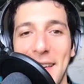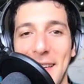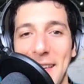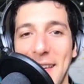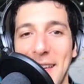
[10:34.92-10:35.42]

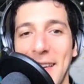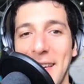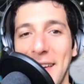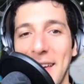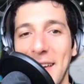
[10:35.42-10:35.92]

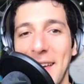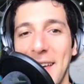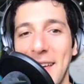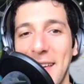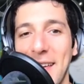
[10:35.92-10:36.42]

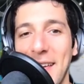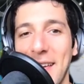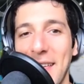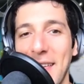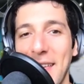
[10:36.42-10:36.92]

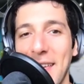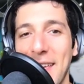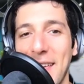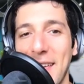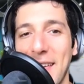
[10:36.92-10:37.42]

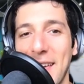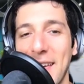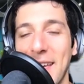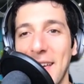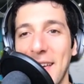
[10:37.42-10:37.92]

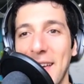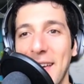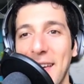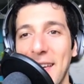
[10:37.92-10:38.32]
[no speech]